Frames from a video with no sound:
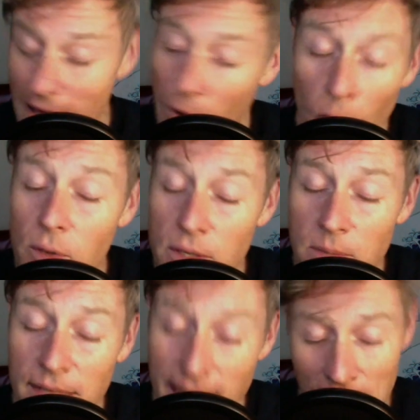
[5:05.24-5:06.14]
always
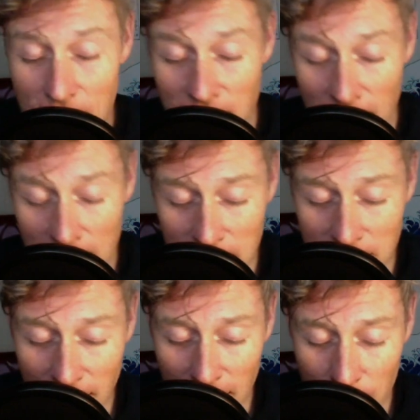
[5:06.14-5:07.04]
been outside of
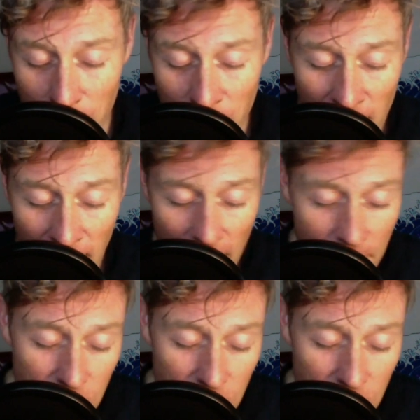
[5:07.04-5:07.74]
time, and that